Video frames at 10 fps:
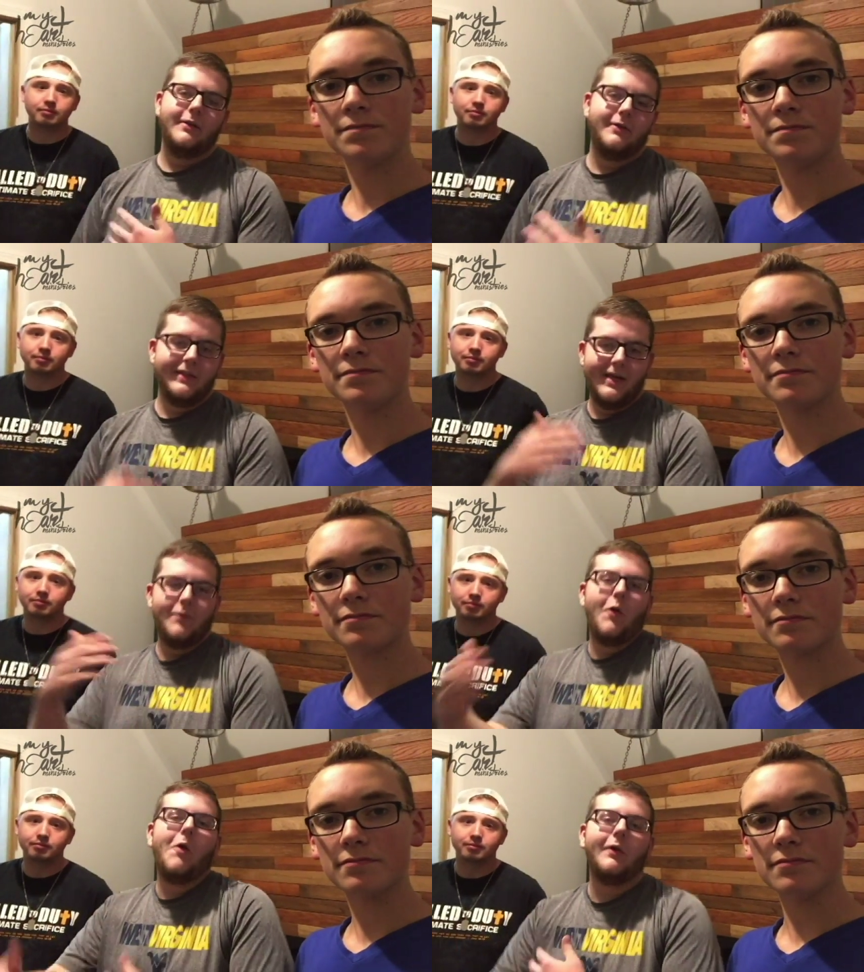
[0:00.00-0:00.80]
Speaker 1: You just keep
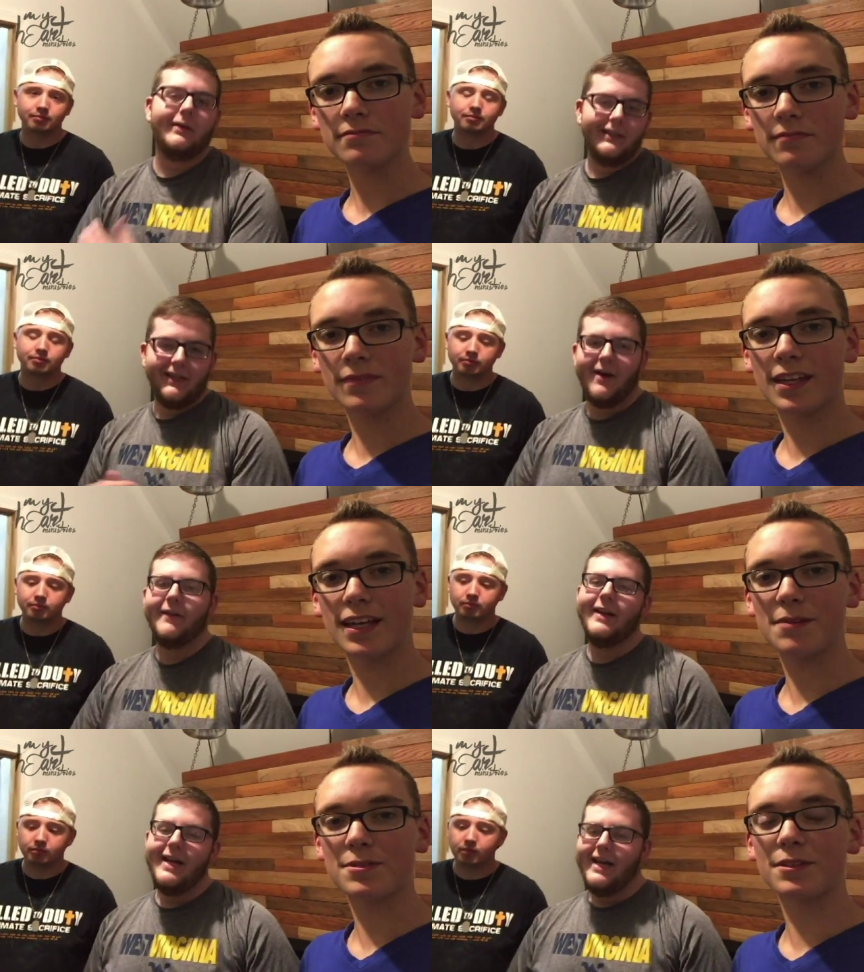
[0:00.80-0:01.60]
rolling, you know?
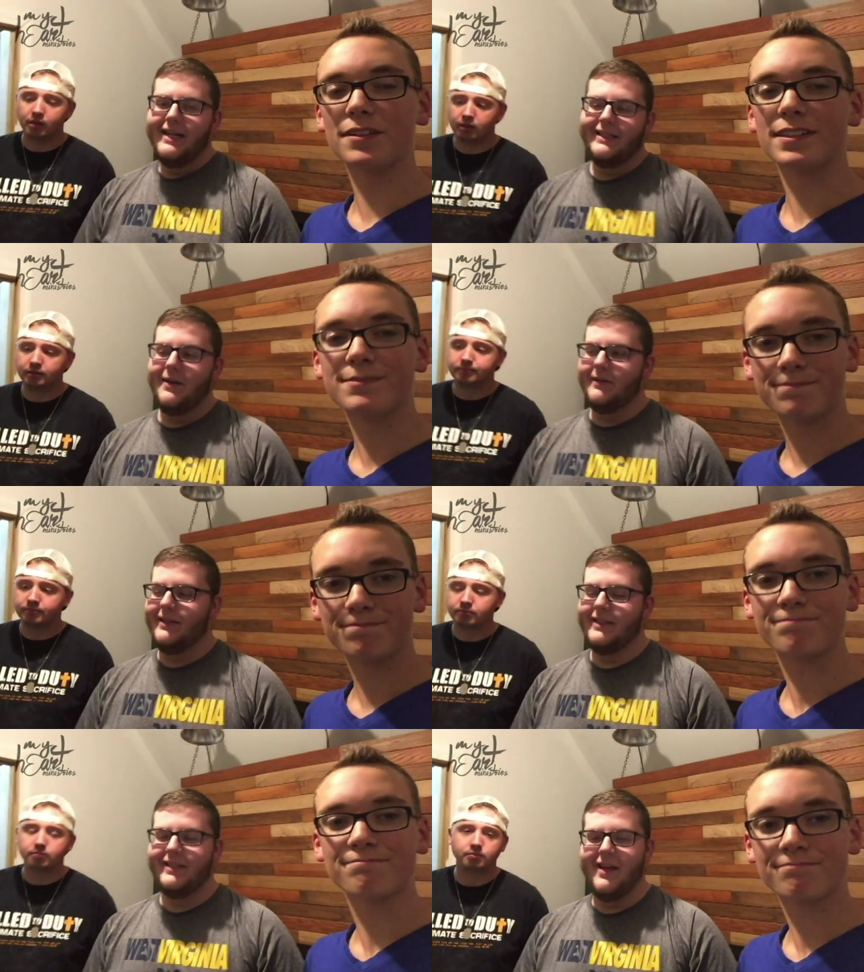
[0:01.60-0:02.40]
Absolutely. So it's
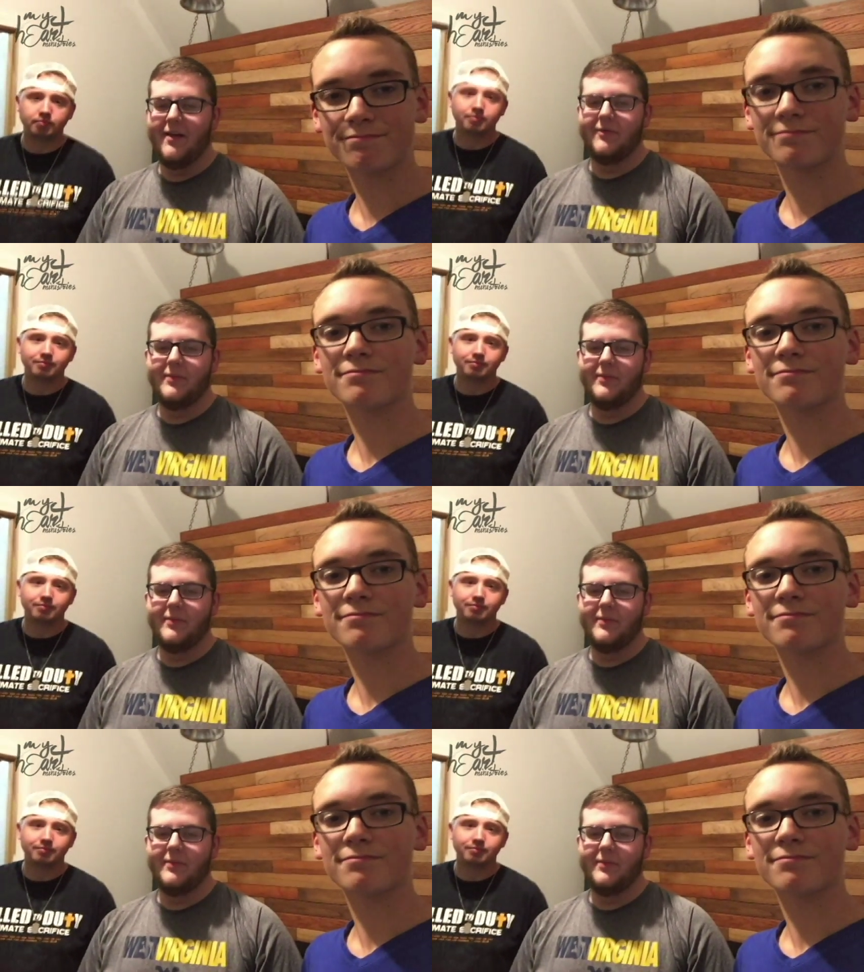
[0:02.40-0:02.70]
good stuff.